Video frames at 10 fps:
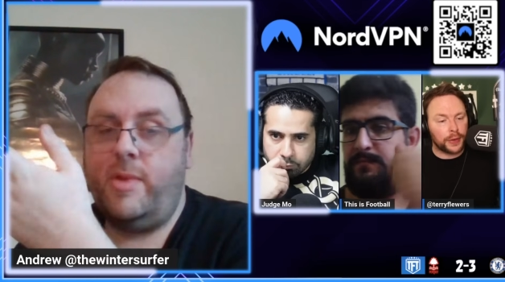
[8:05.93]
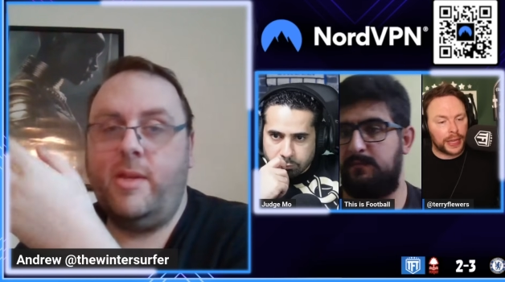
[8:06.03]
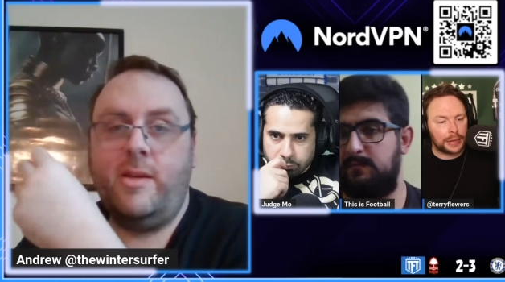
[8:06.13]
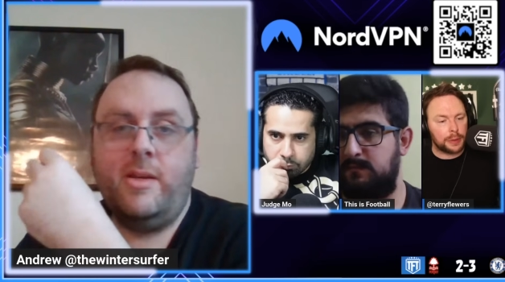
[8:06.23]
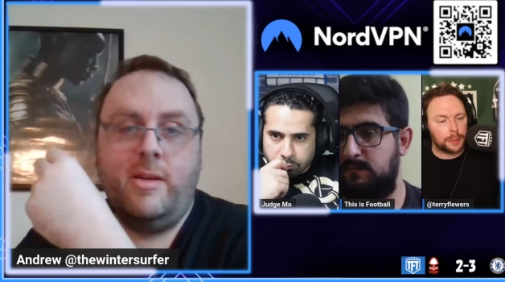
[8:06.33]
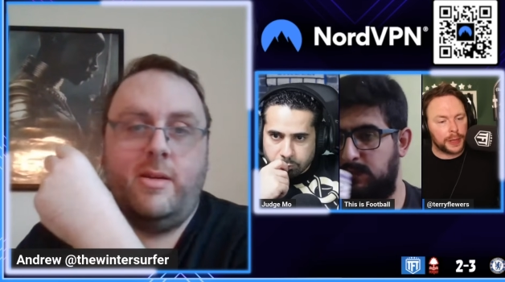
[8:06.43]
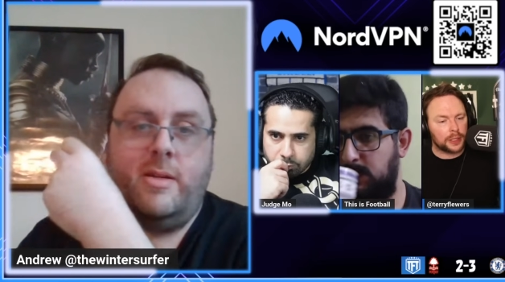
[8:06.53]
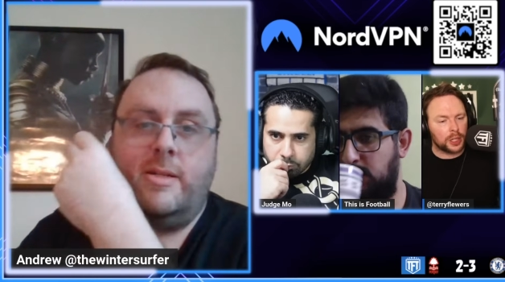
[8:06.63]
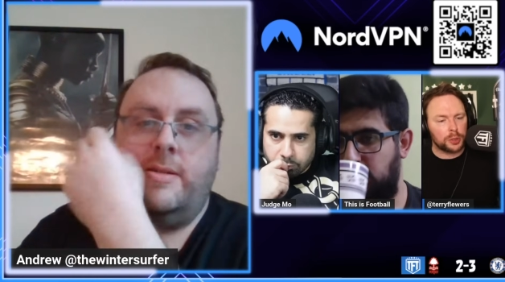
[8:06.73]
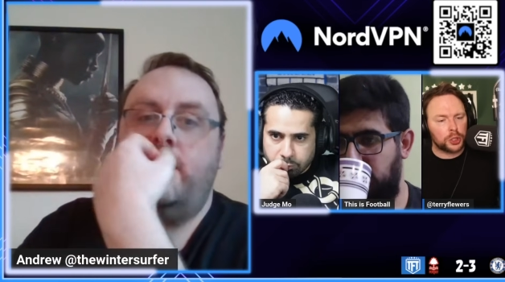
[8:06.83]
Speaker 1: of academy
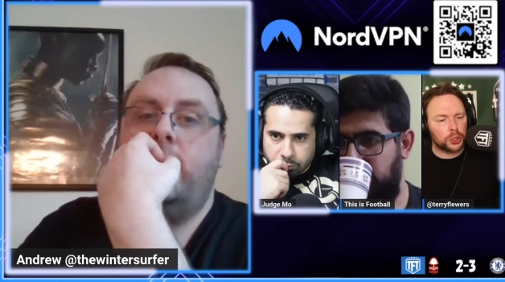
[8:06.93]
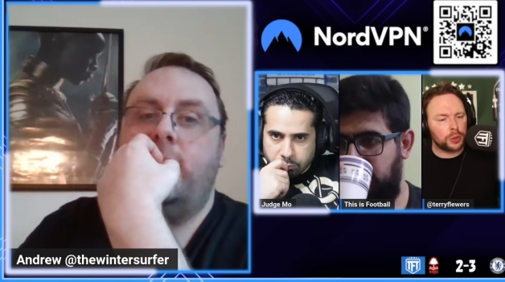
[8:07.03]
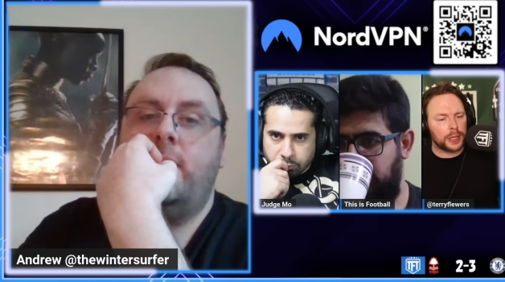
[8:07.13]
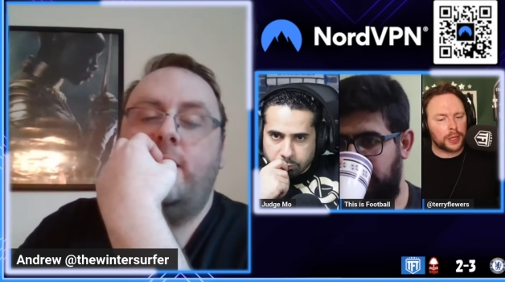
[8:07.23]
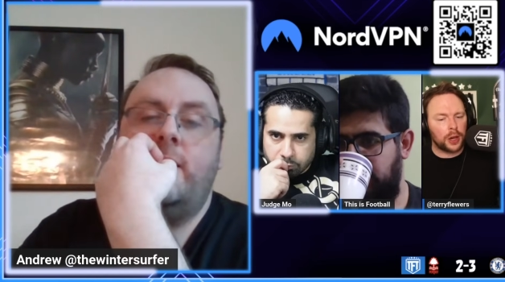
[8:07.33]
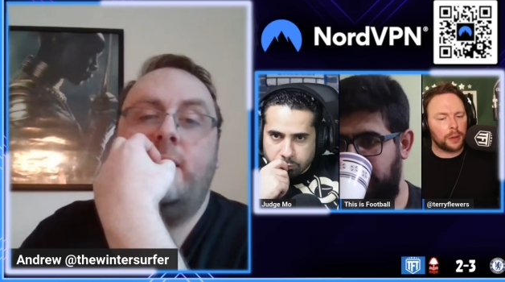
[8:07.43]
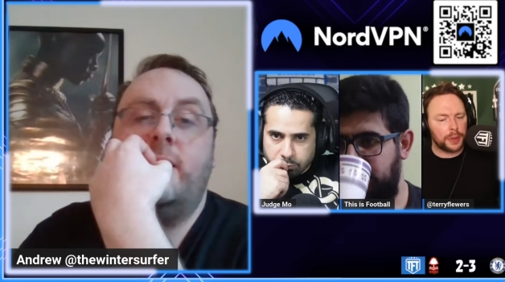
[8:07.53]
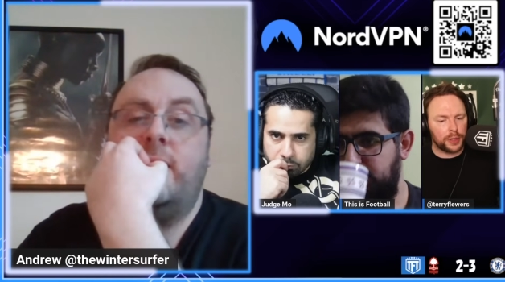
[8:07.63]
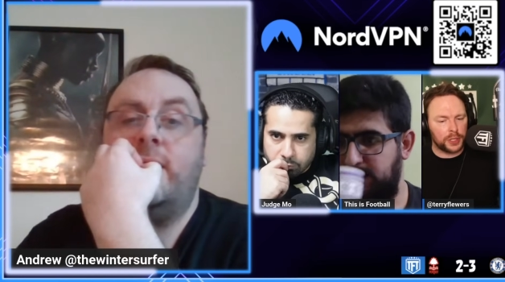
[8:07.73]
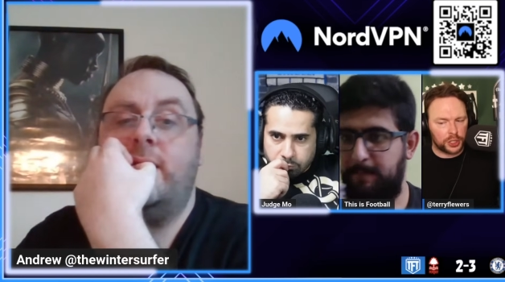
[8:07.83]
players go, but surely it can't
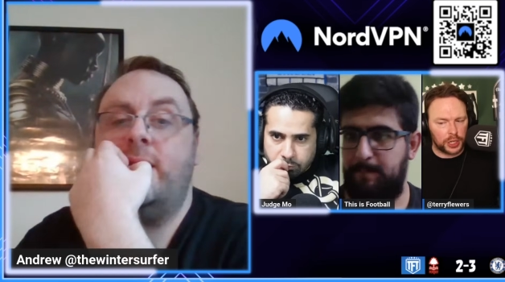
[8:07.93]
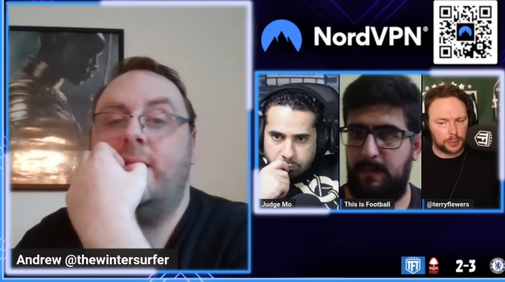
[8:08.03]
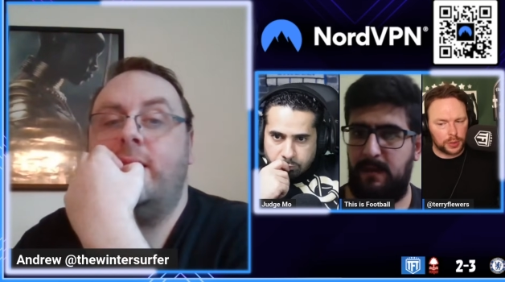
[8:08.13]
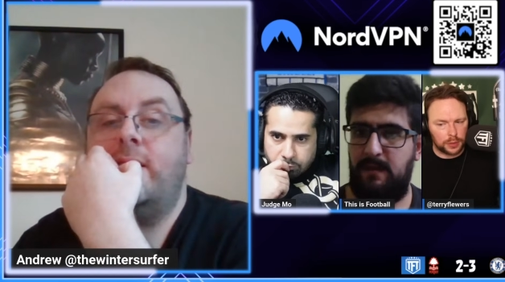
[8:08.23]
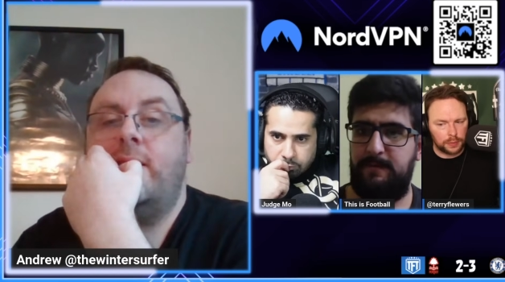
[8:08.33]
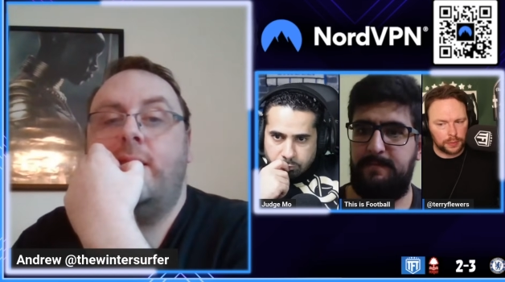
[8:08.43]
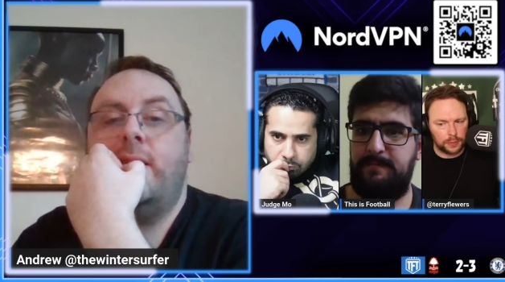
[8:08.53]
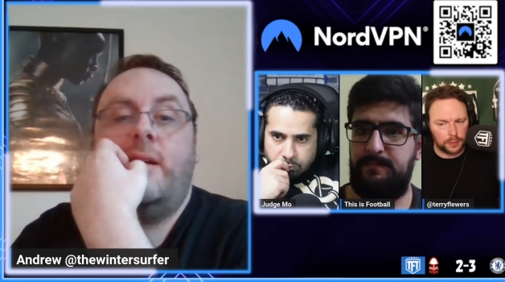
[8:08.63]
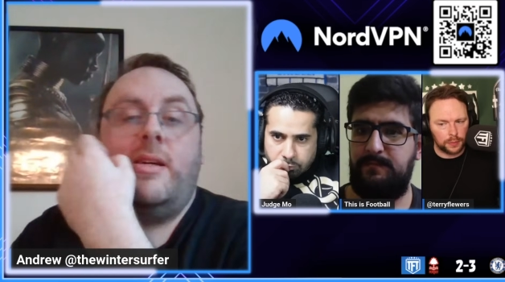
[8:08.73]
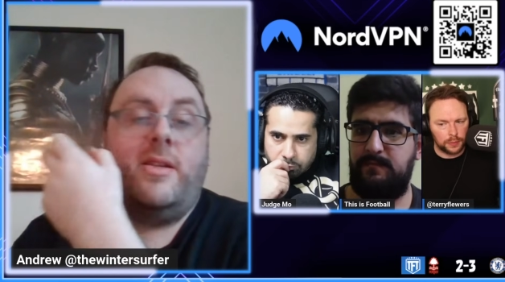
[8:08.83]
be Reece James.
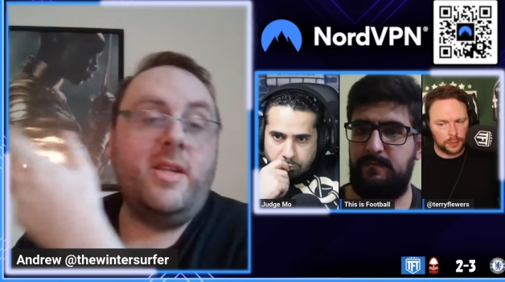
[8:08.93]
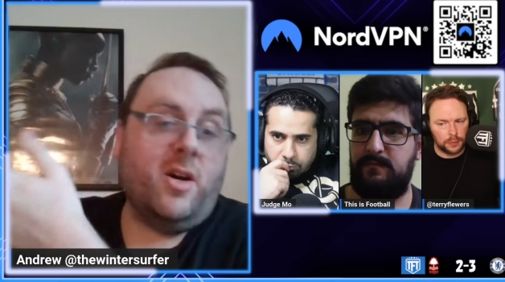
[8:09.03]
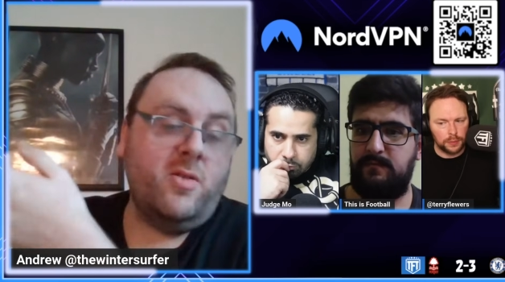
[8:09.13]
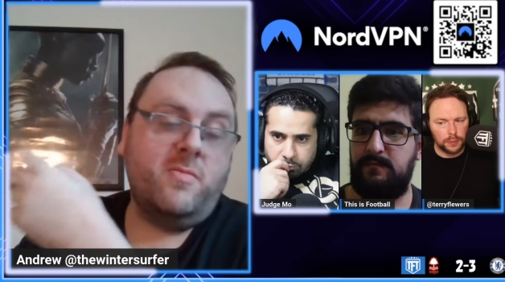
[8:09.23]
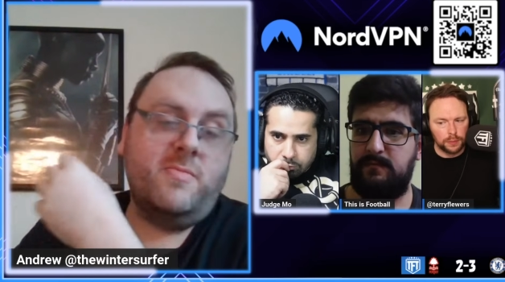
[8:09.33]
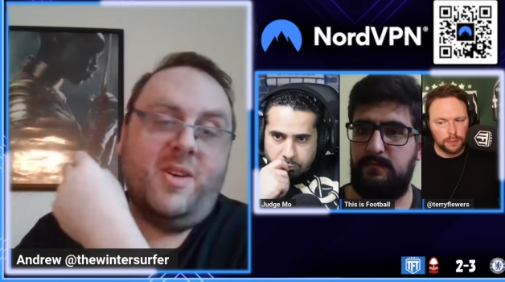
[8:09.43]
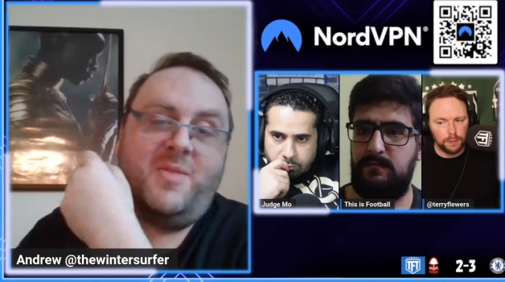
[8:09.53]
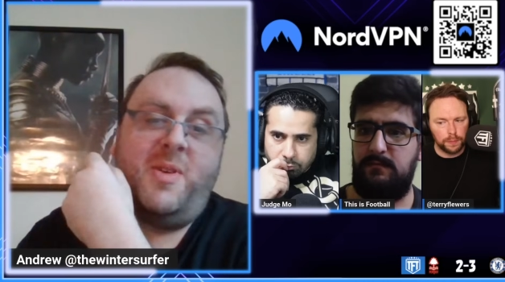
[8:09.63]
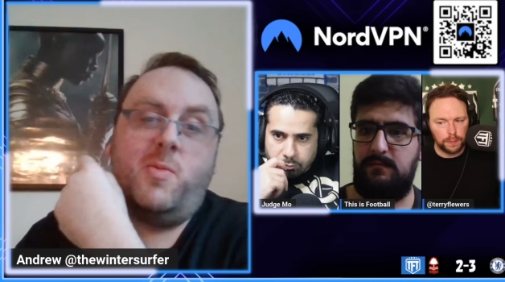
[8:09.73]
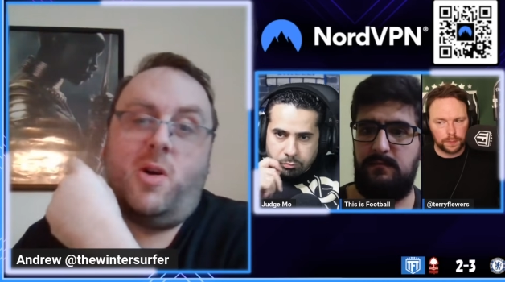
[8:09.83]
Speaker 2: No, I
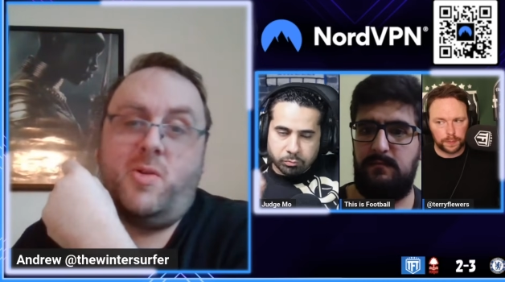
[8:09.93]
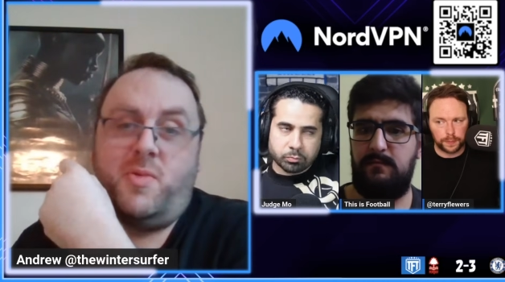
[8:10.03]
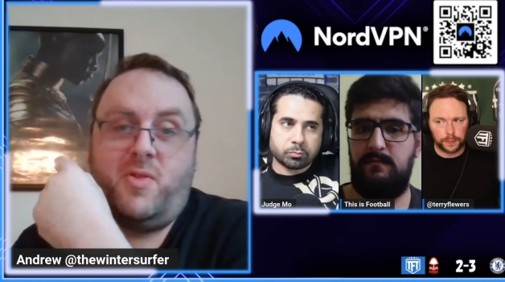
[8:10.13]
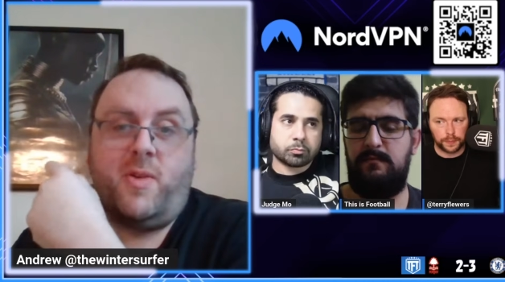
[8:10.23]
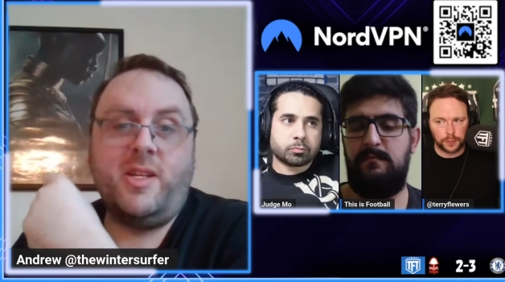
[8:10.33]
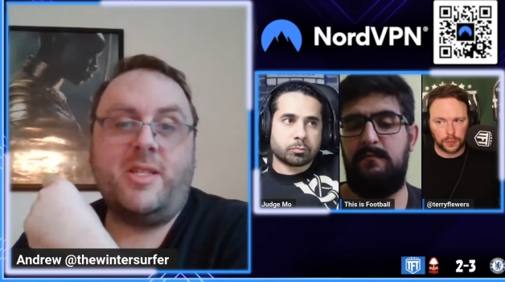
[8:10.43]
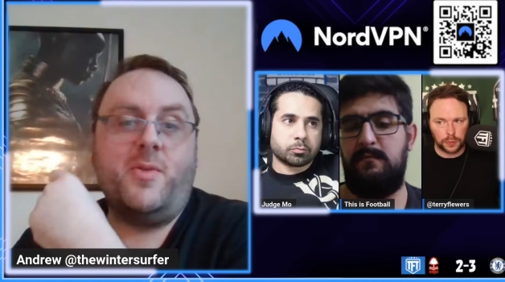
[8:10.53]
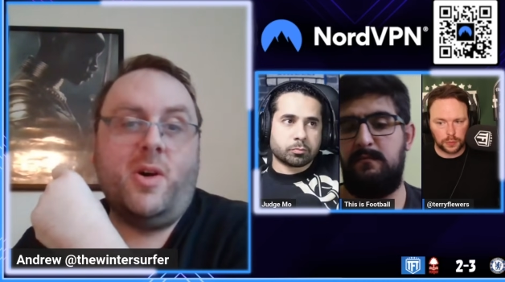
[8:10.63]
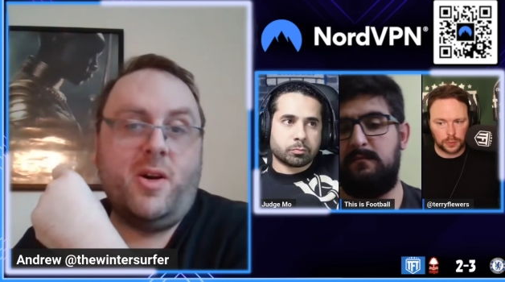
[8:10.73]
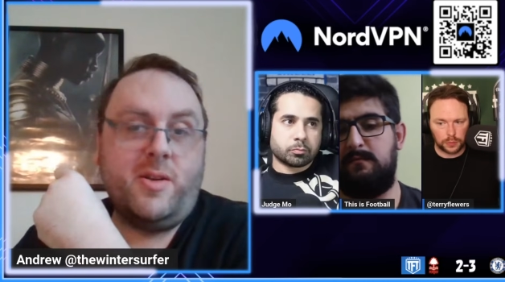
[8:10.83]
was a bit worried when he's running
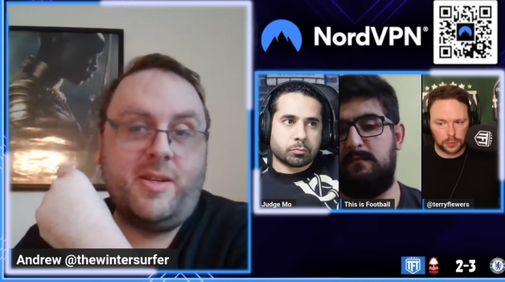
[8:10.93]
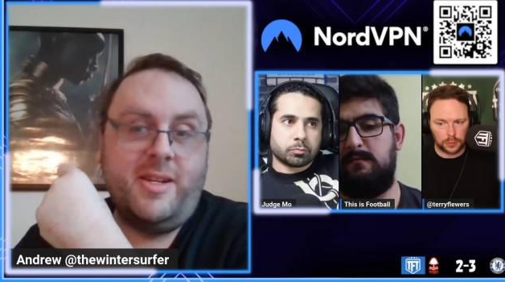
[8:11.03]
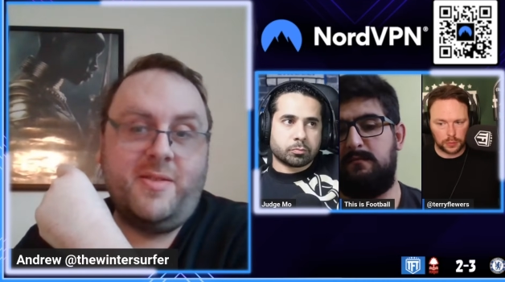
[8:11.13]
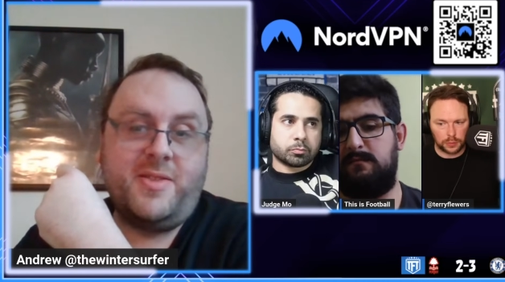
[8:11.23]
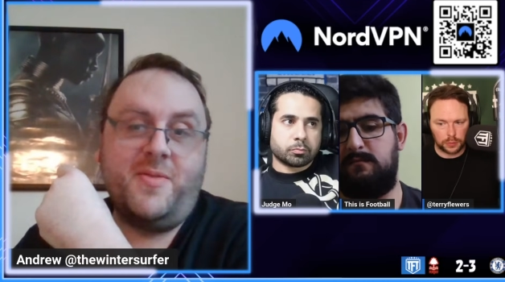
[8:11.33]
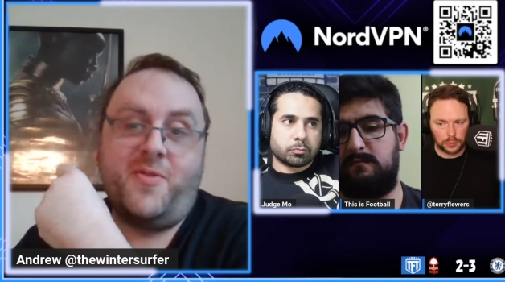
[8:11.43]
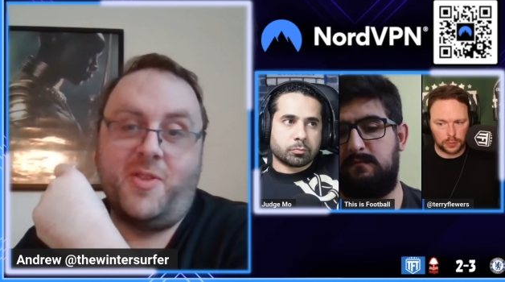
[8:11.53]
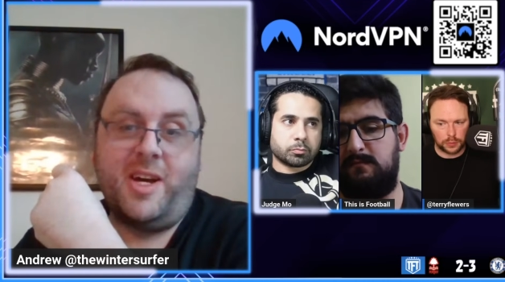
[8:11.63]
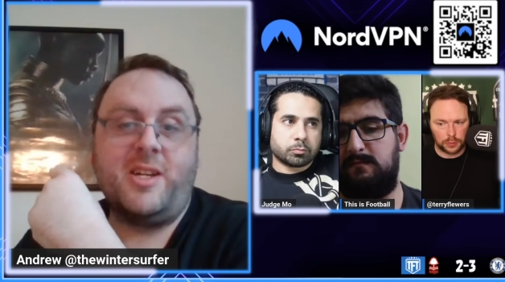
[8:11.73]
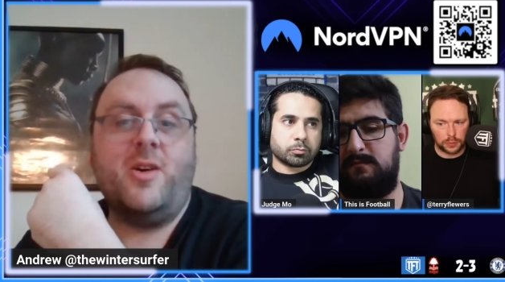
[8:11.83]
so hard for that